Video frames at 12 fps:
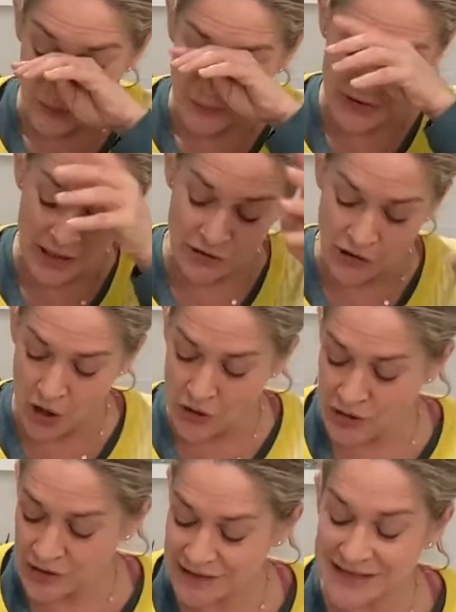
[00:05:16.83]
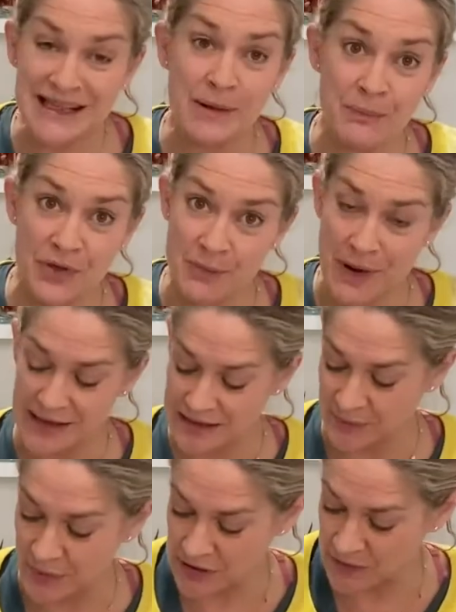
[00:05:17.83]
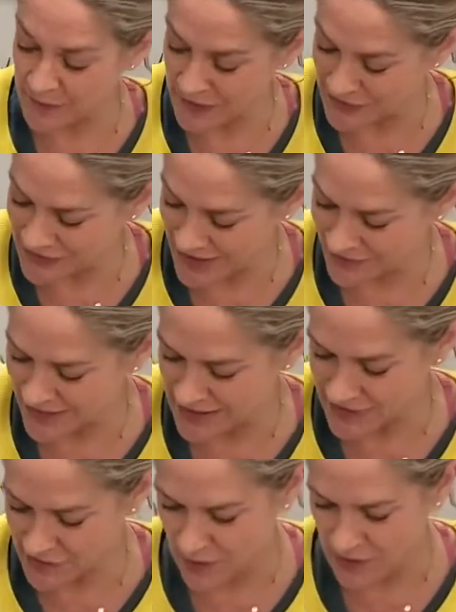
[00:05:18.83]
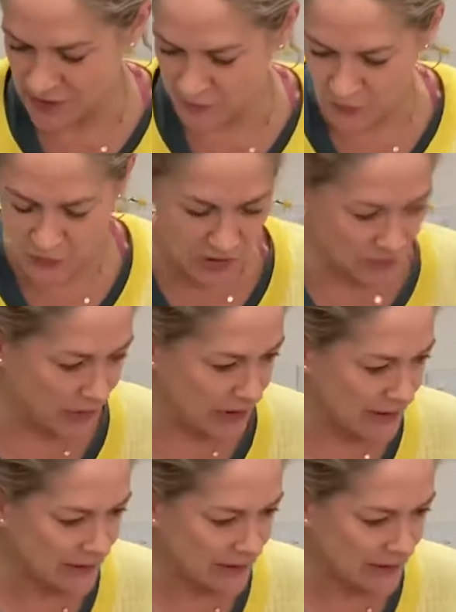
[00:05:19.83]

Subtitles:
And don't skip the butter bit because that really is quite an important bit.